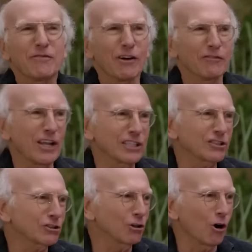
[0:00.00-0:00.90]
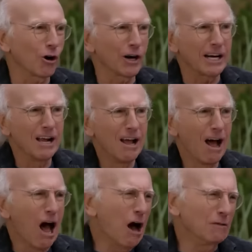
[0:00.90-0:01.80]
I fell for that story.
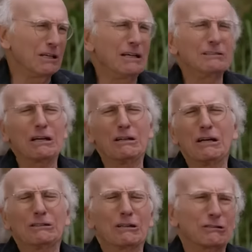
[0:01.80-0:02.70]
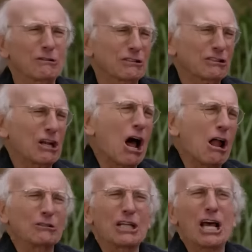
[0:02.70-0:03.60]
Oh, the
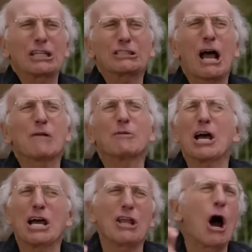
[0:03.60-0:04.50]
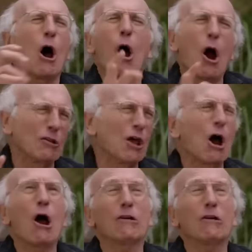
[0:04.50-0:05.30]
stole on the subway, and the horn.